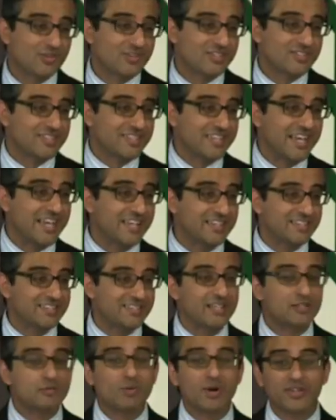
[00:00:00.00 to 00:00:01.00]
according to Galen,
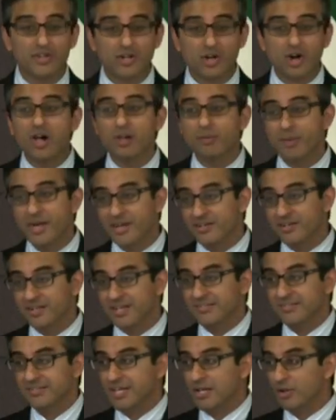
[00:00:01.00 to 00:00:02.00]
that's why the gallbladder
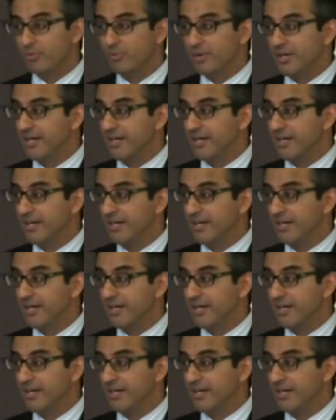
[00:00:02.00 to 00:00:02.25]
gets yellow